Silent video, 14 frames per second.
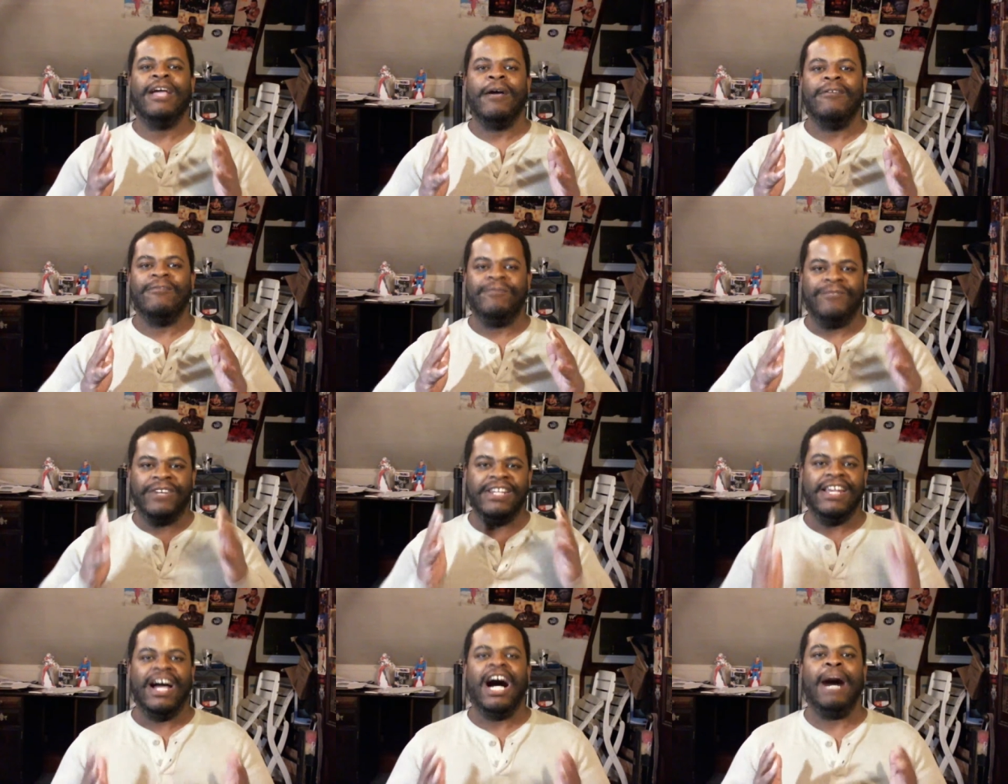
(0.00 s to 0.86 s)

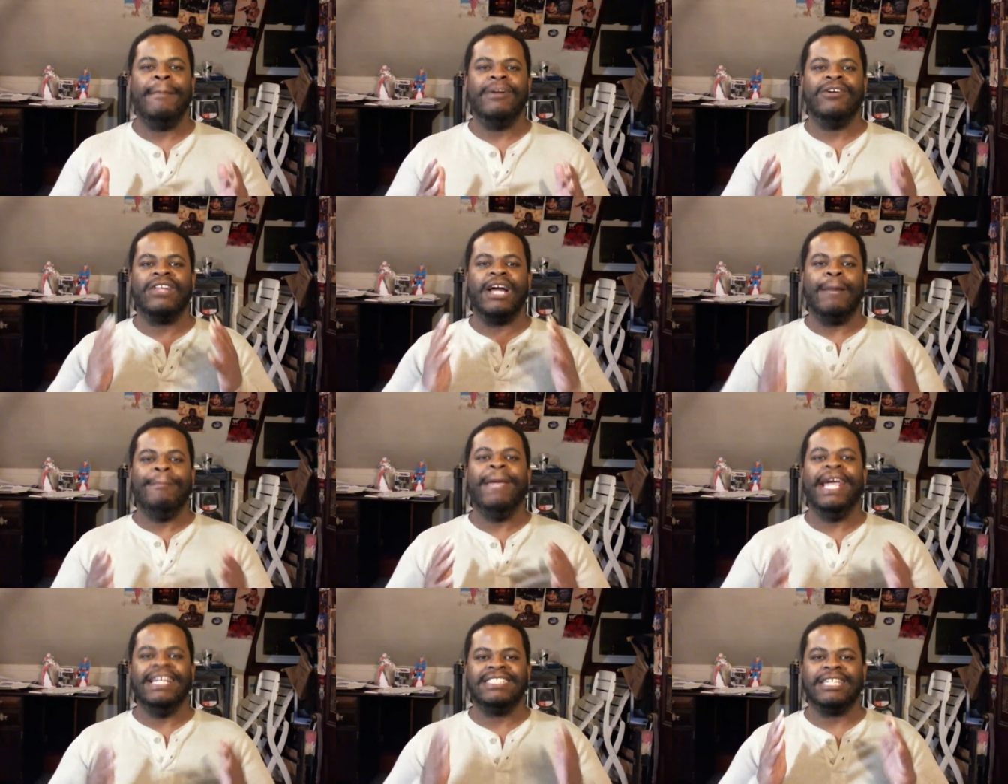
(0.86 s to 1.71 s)
phenomenal,
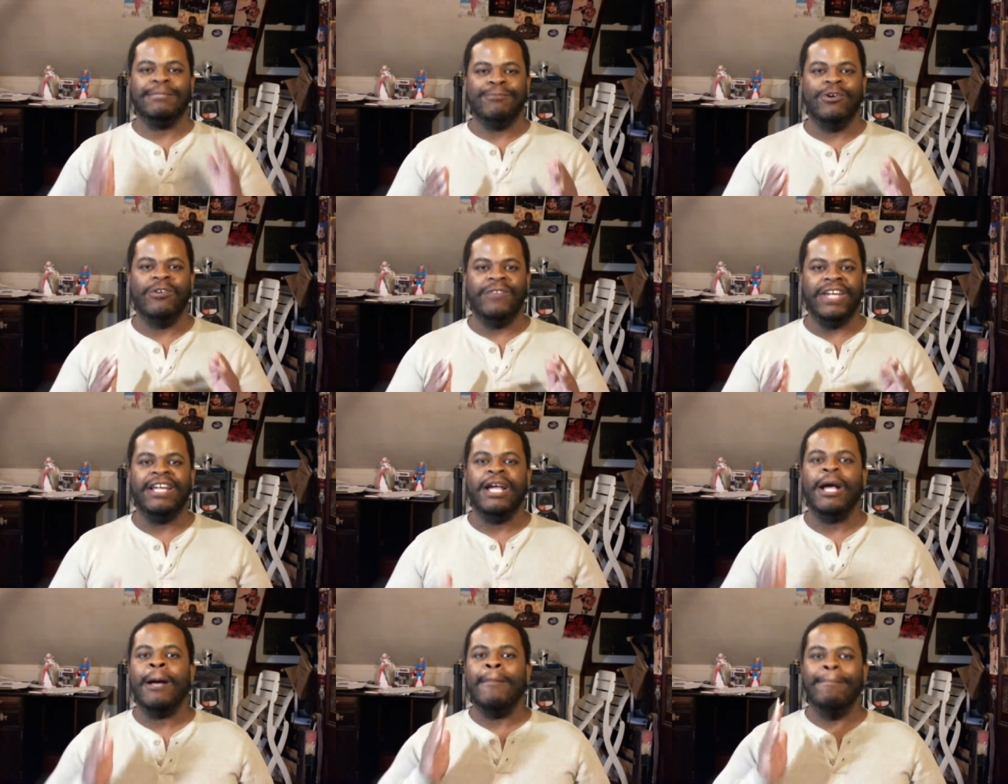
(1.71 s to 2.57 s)
amazing movie.
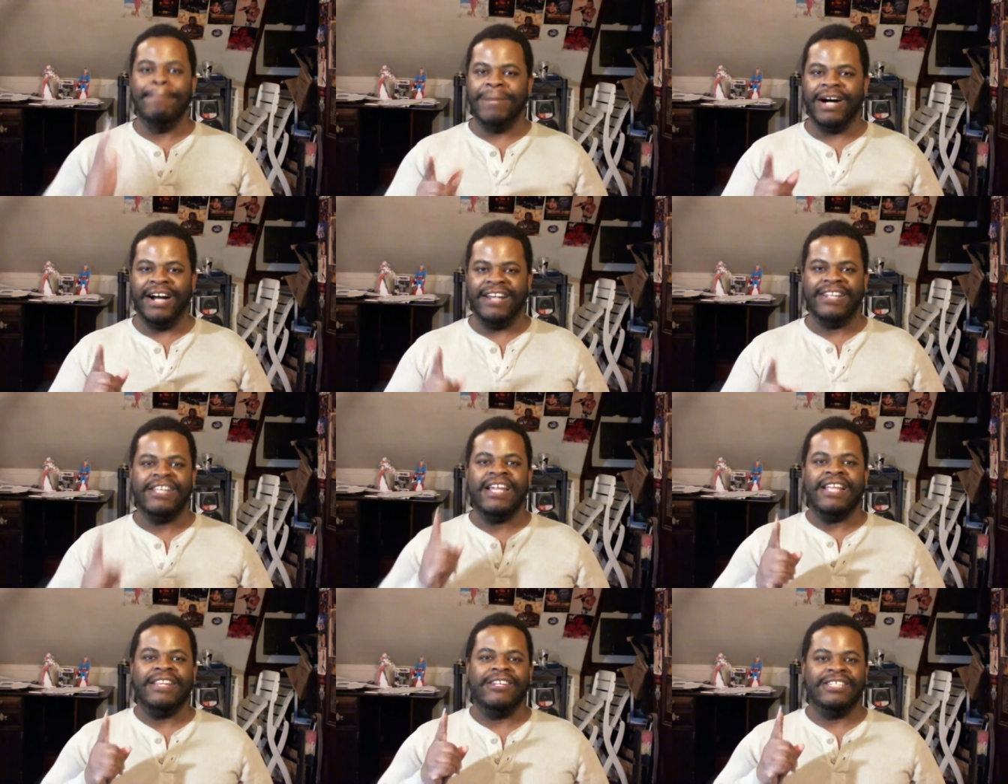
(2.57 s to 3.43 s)
But
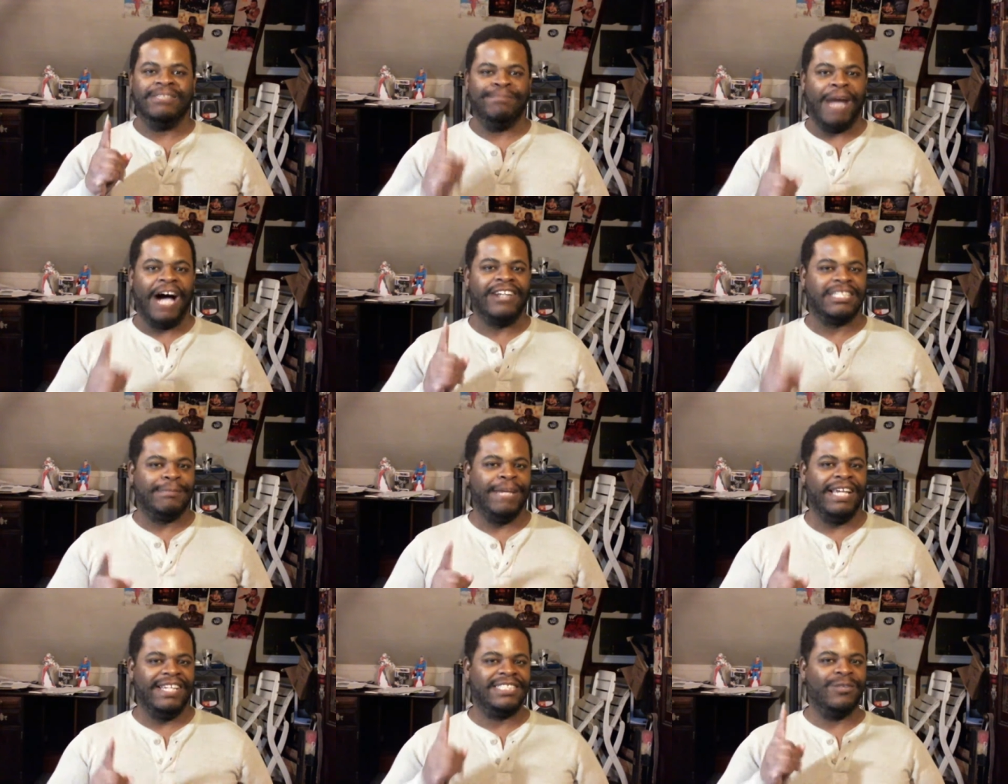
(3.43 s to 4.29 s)
there's bound to be
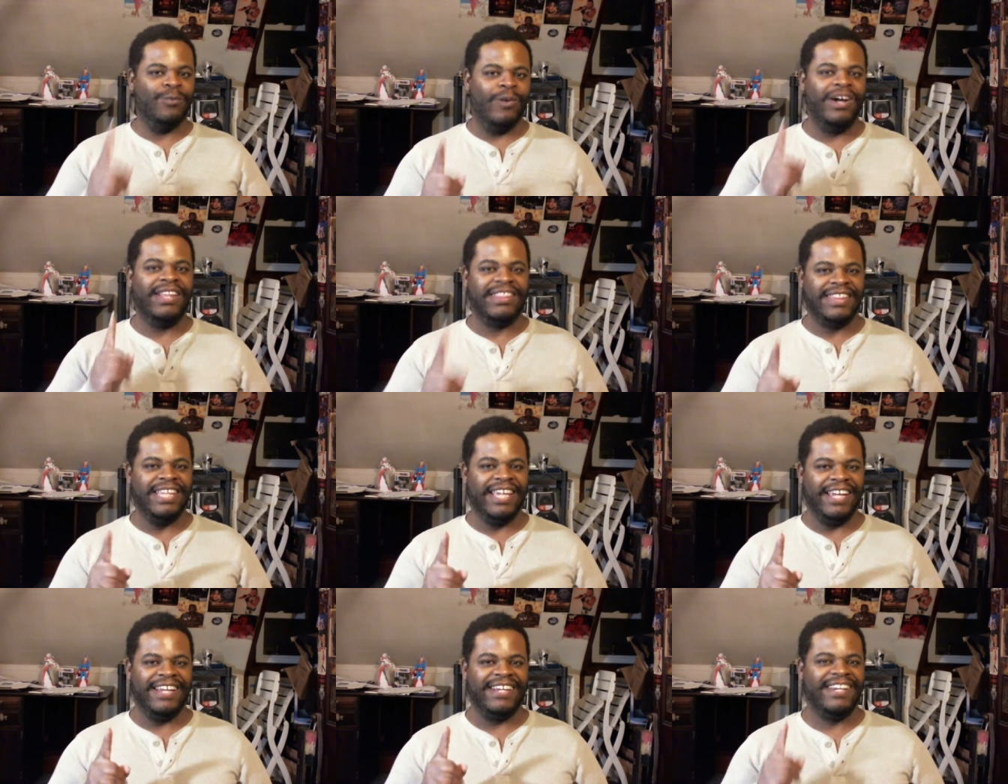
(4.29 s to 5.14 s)
at least one
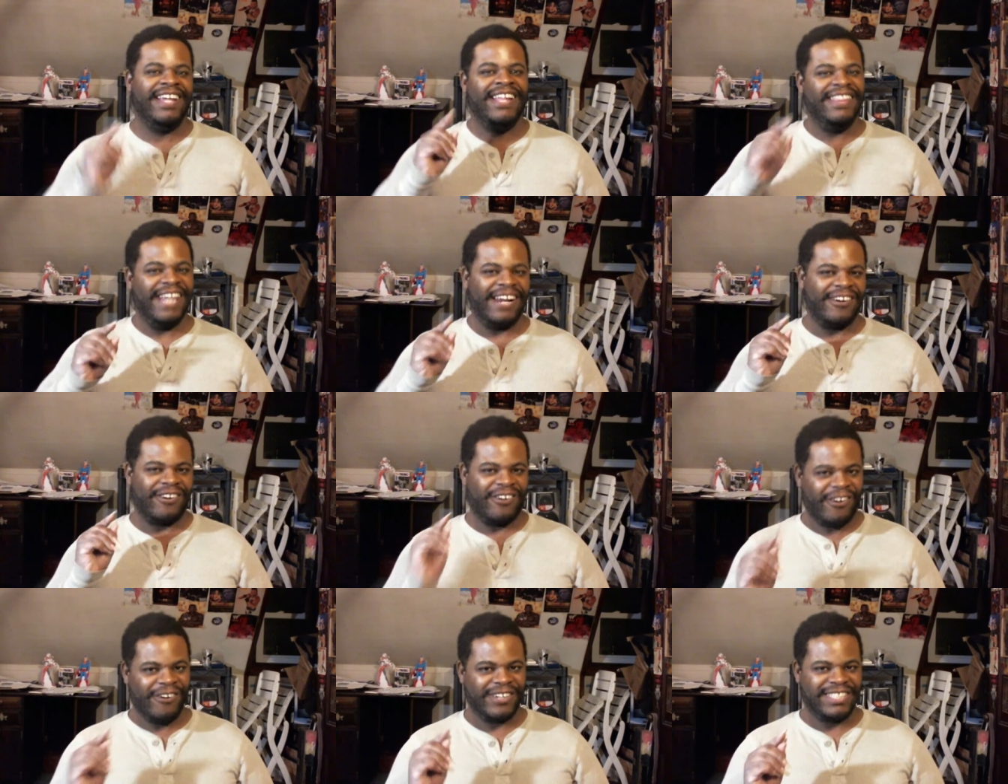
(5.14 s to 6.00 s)
thing that
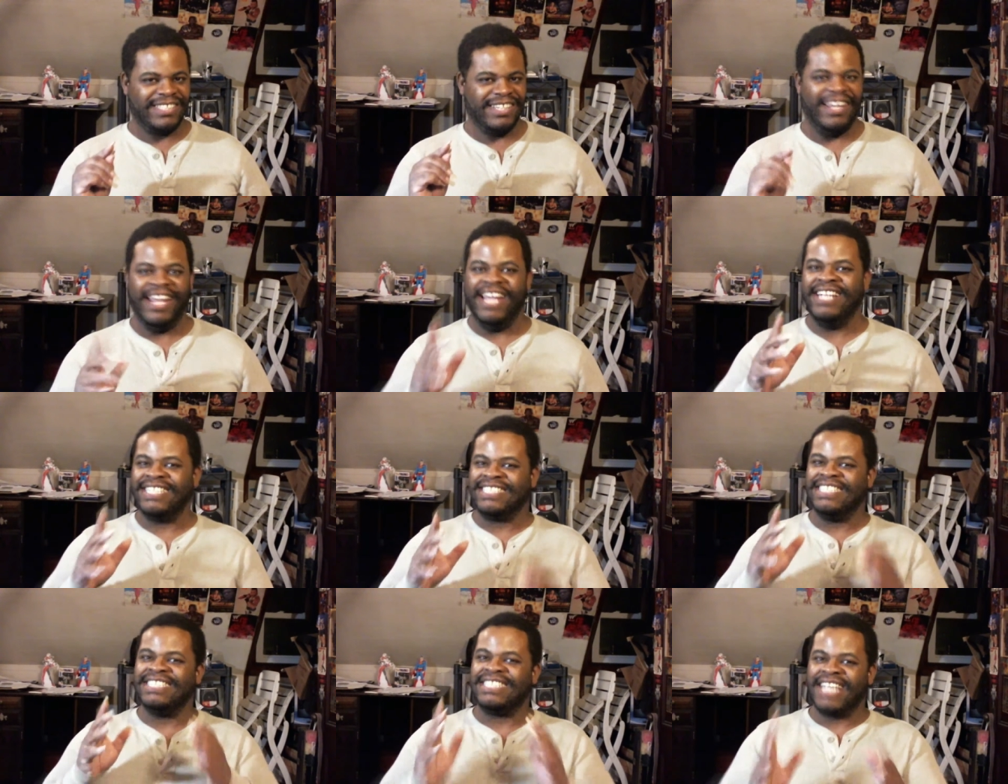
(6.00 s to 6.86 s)
irks you. And it's
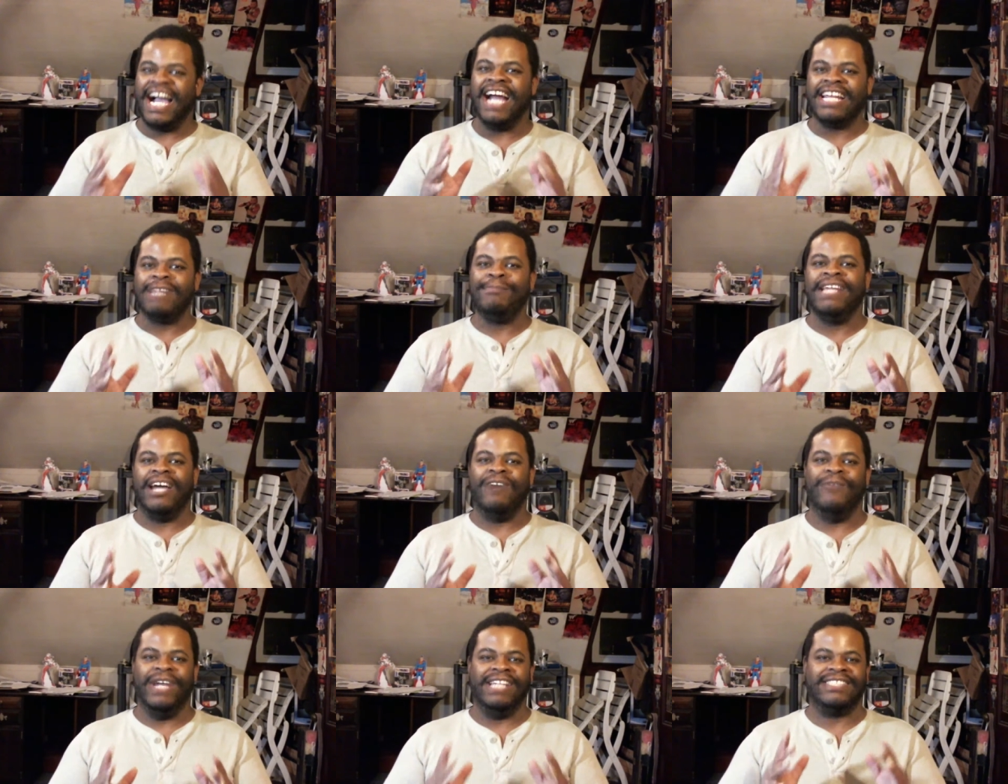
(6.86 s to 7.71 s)
designed to be
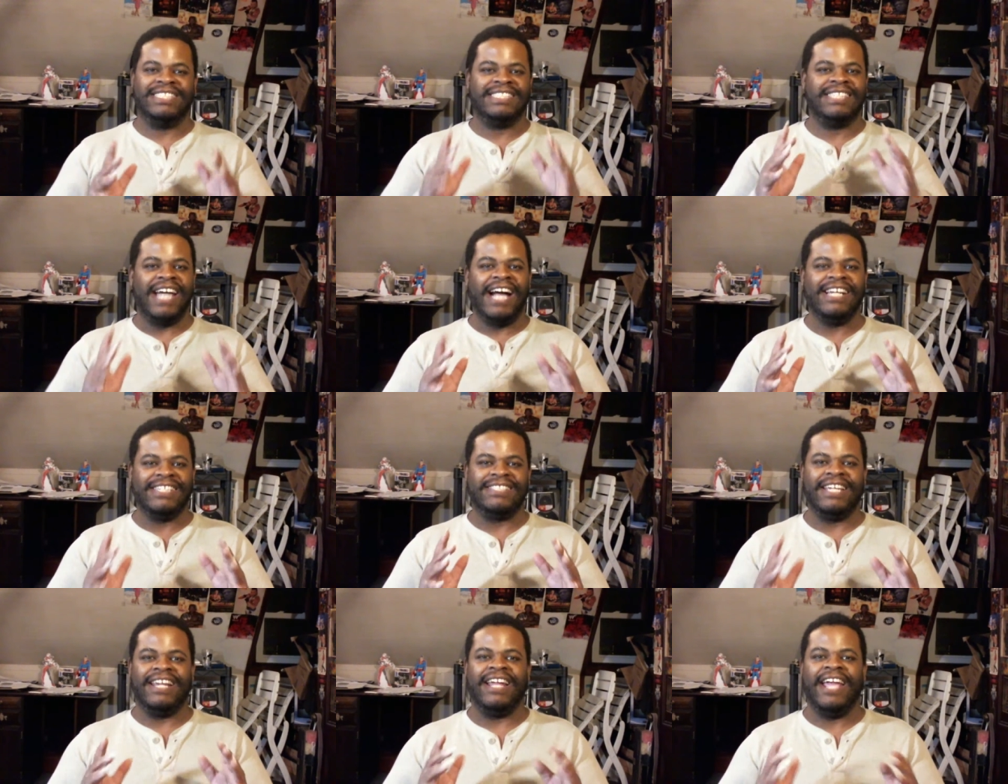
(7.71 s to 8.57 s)
that way. It's designed to
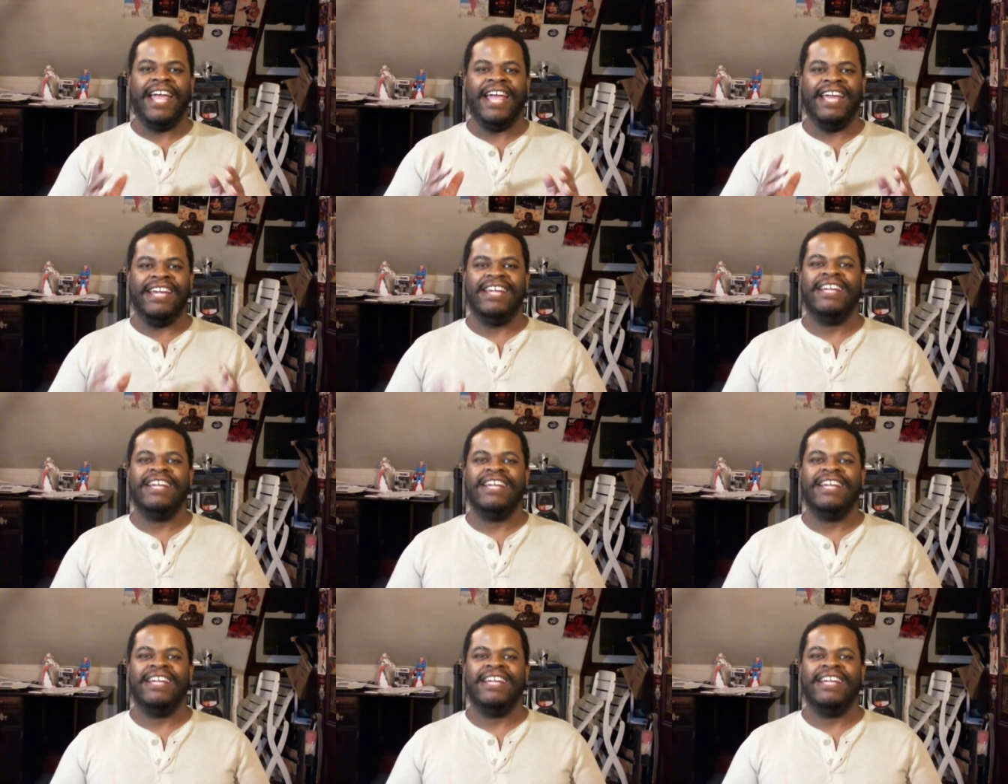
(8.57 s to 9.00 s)
say that, hey,